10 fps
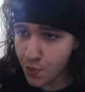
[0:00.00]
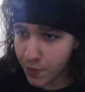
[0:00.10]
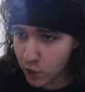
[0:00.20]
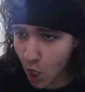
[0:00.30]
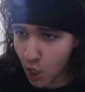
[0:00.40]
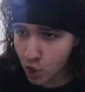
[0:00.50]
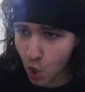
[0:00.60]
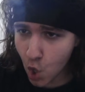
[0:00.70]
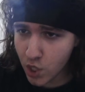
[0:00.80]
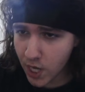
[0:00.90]
the target
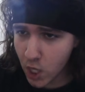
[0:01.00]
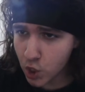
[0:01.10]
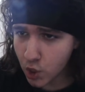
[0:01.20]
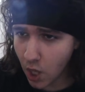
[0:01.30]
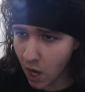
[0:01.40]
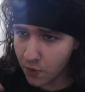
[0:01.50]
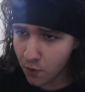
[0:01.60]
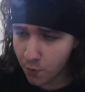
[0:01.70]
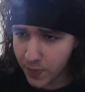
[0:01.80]
audience, either